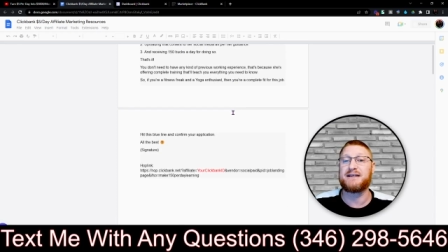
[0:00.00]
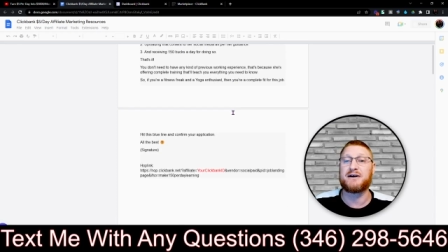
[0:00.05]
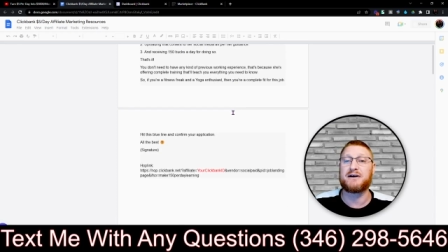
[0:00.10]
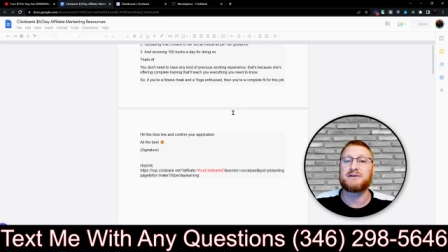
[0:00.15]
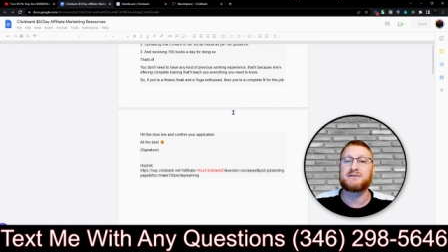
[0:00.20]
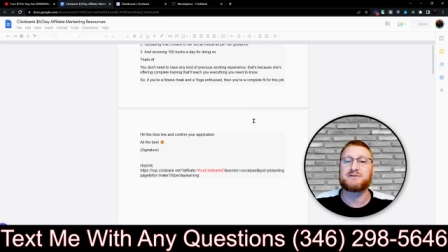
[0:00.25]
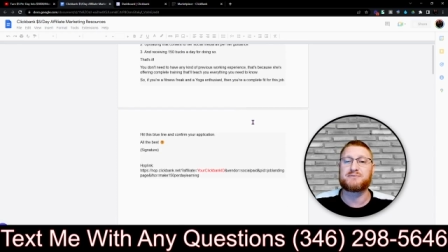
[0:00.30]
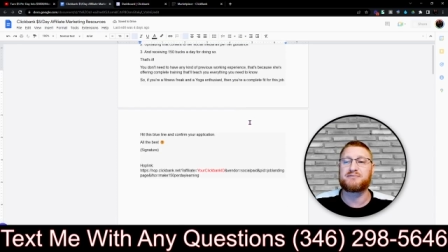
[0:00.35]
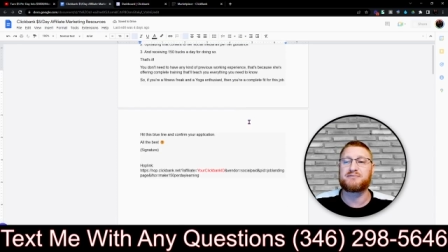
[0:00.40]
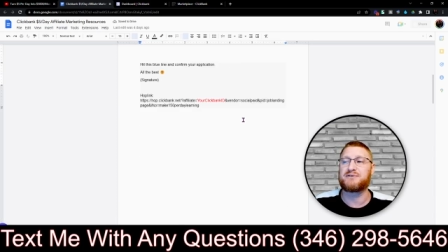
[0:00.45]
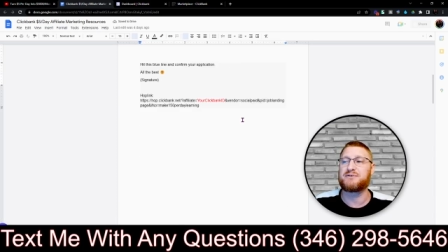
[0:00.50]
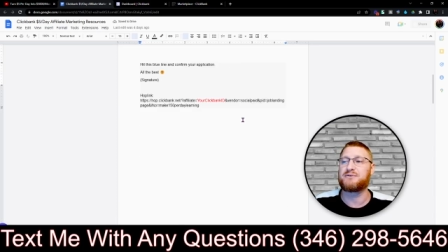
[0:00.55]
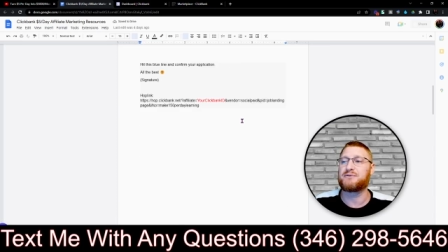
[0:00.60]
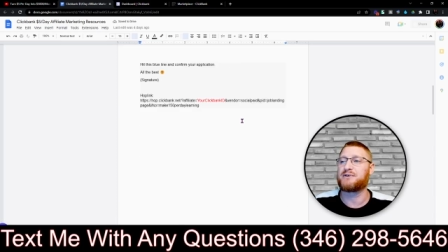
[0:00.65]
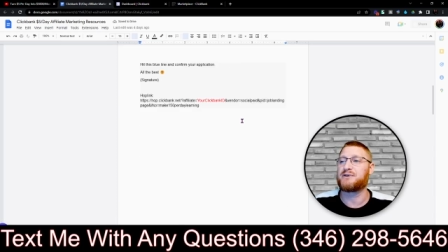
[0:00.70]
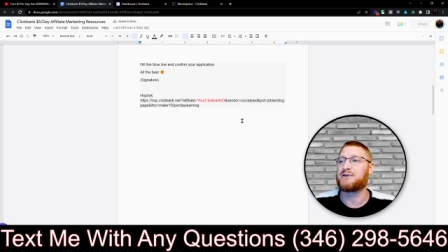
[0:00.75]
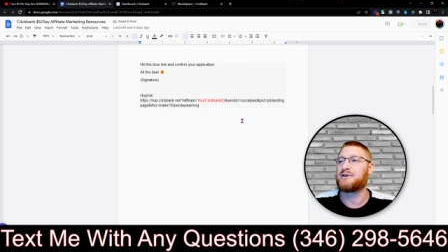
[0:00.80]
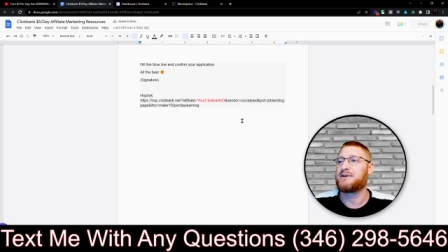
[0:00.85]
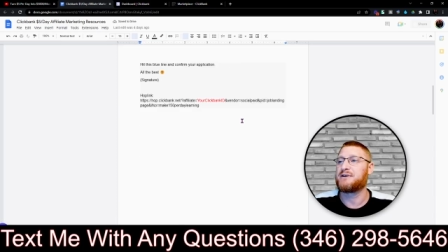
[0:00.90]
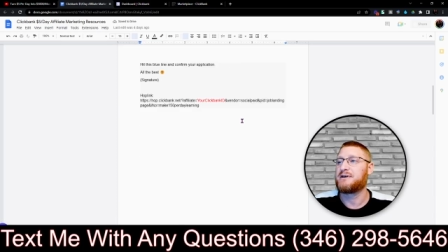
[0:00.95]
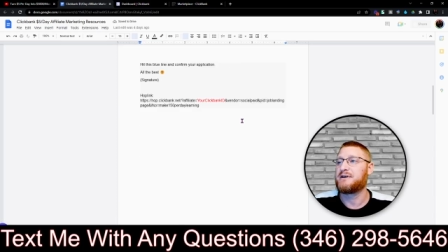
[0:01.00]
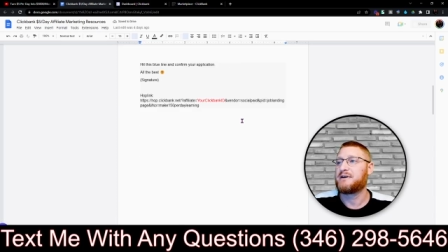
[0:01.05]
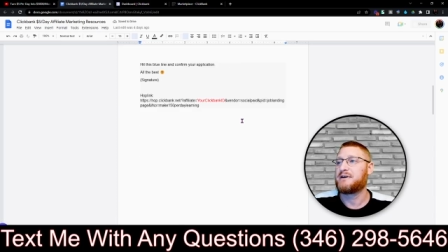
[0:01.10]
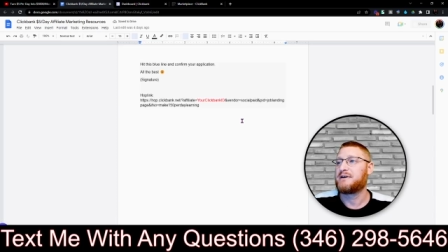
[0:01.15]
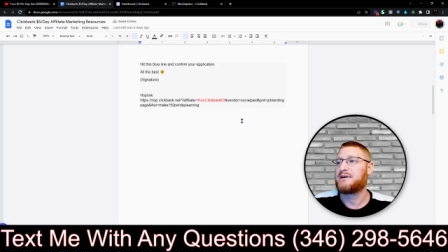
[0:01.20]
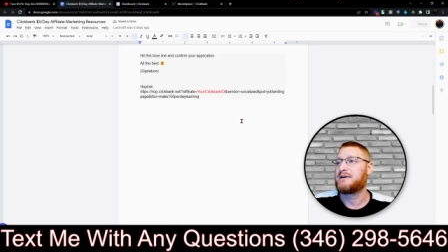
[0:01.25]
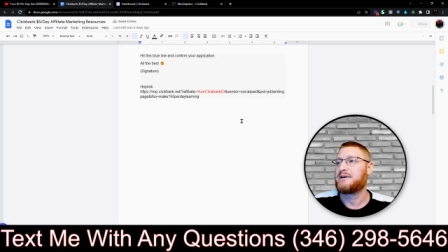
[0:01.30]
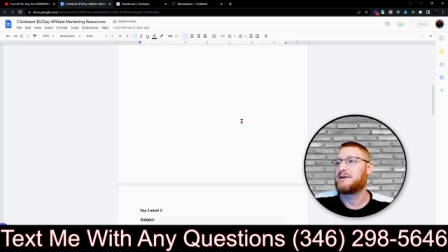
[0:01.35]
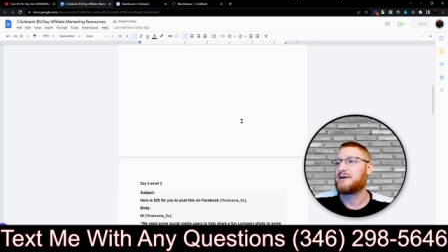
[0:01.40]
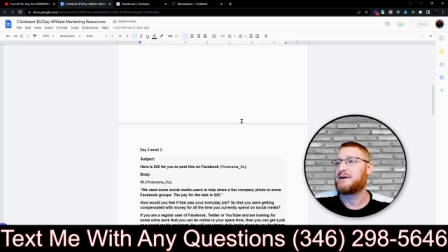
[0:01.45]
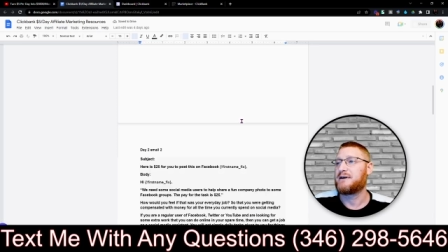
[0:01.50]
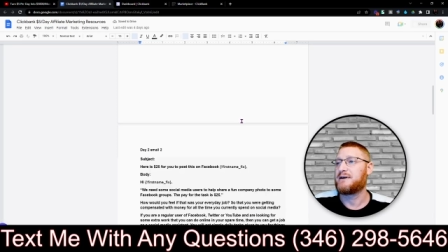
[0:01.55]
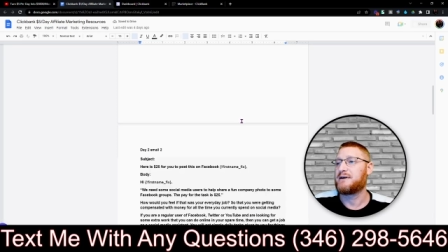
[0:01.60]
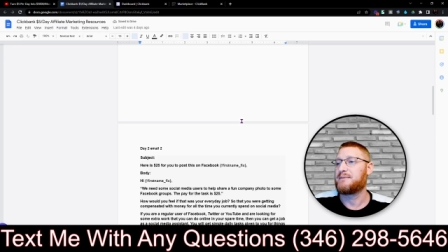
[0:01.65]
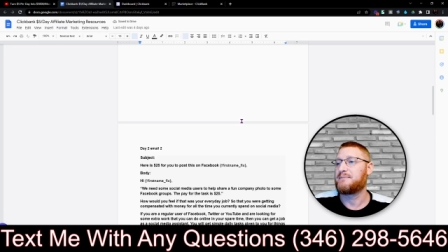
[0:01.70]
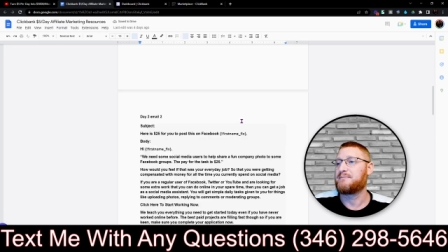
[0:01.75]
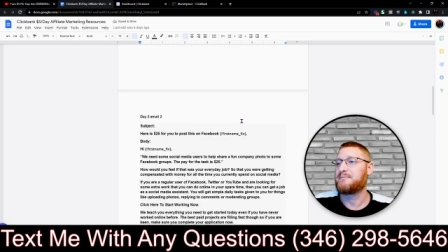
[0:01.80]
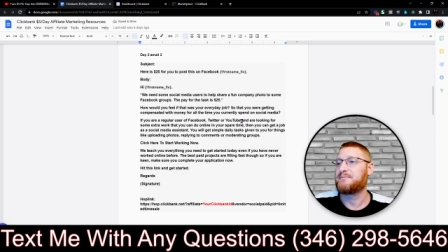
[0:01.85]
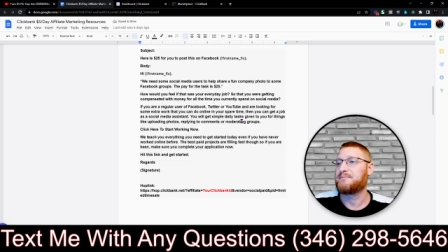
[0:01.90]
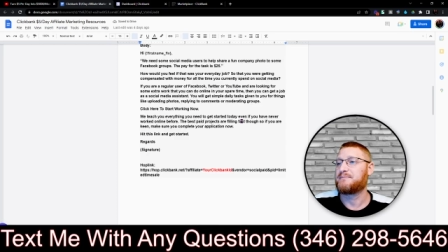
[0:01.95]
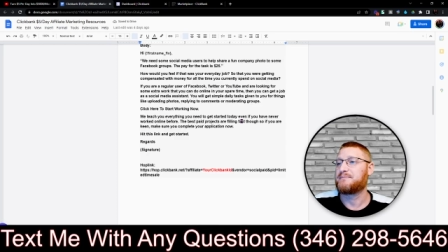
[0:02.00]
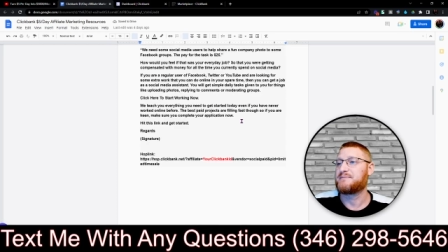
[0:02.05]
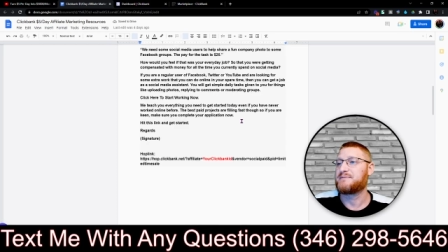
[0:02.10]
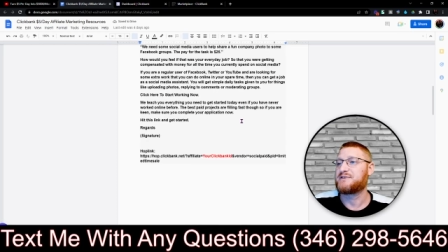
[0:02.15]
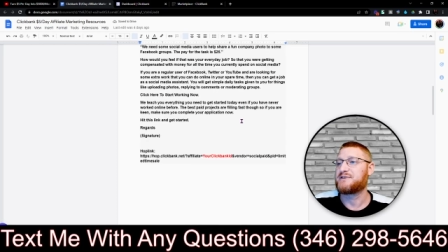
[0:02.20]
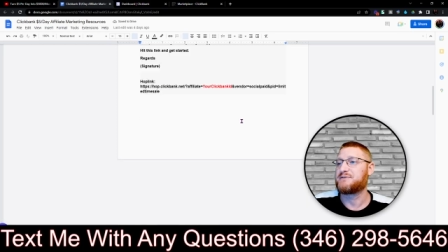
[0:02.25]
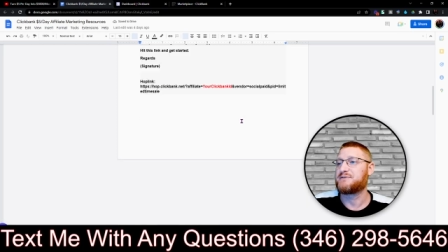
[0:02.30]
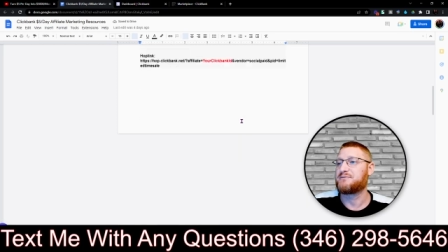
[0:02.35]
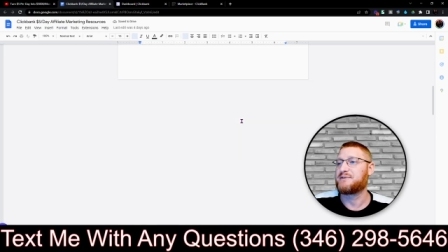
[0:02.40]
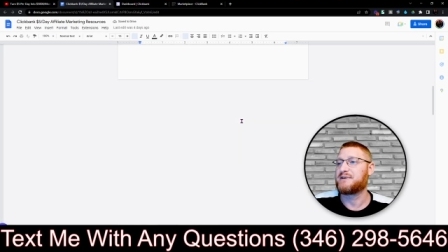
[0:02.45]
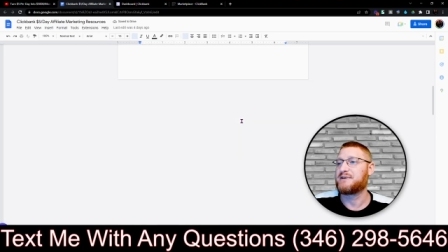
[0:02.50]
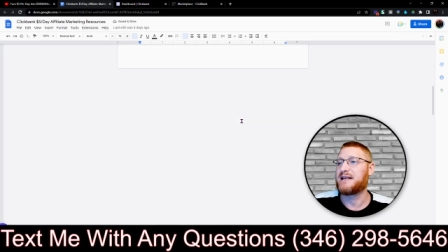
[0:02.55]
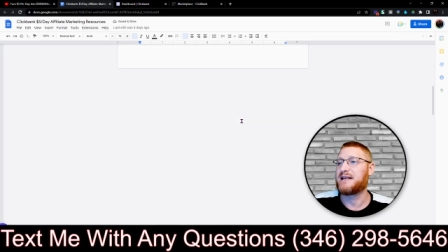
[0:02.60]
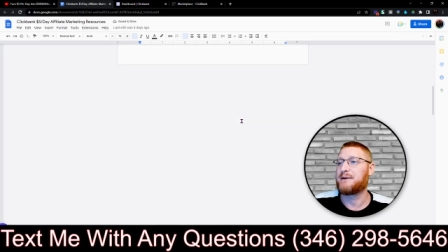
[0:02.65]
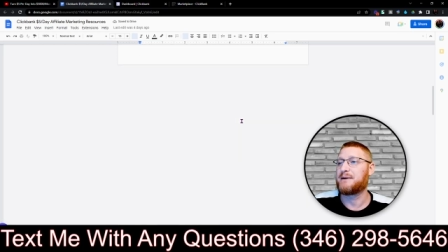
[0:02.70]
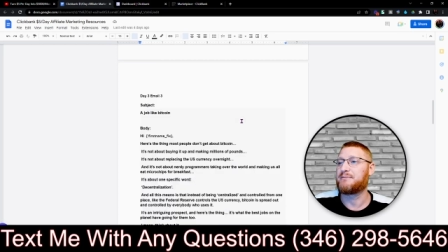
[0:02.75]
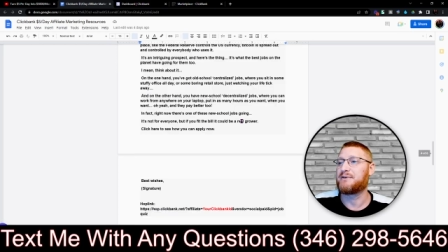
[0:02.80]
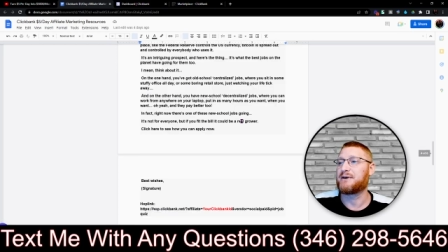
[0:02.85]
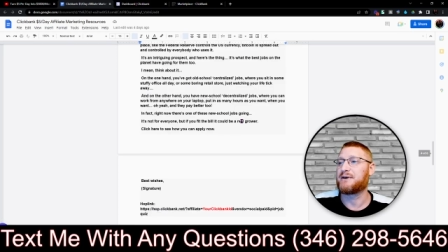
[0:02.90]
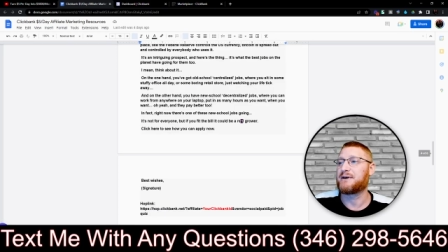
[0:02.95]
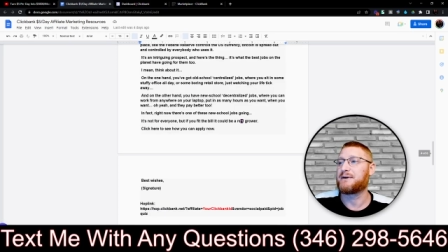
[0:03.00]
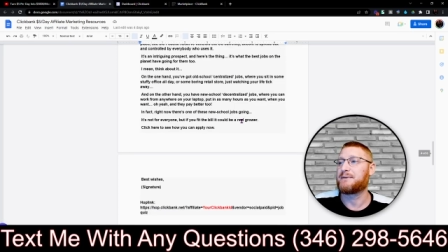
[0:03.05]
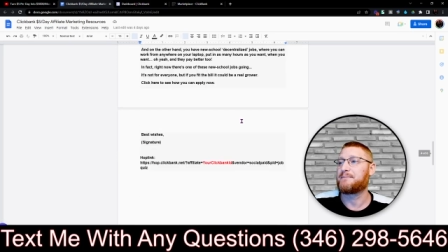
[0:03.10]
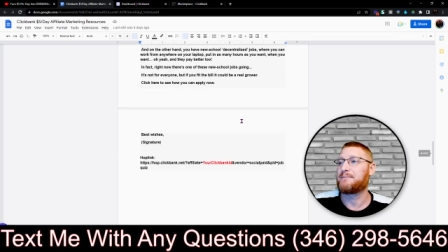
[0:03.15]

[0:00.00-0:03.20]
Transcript: entrepreneur should read that book.